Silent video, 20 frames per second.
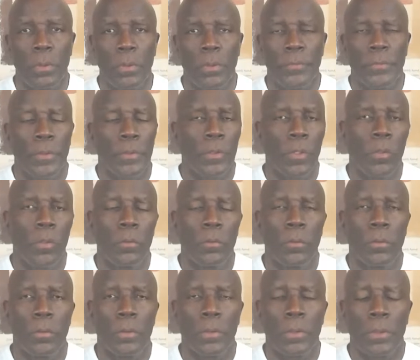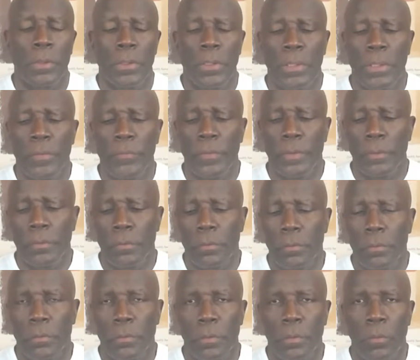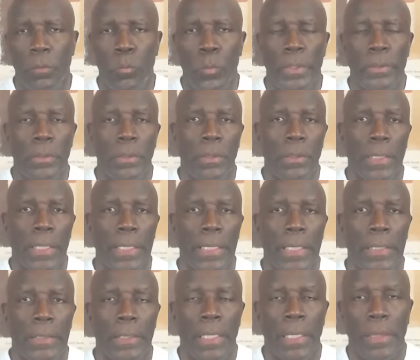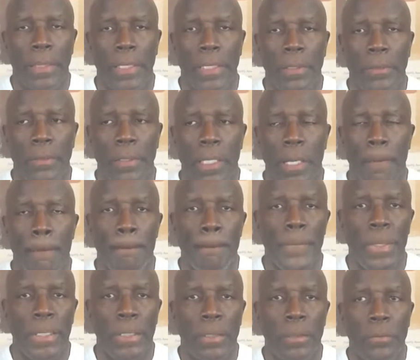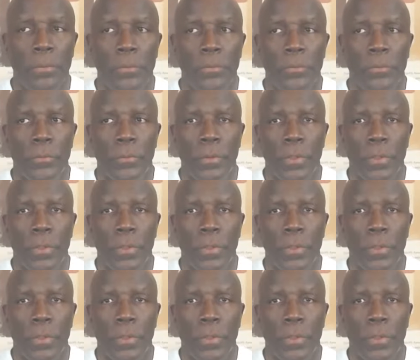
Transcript: So don't live in Wonderland and think that men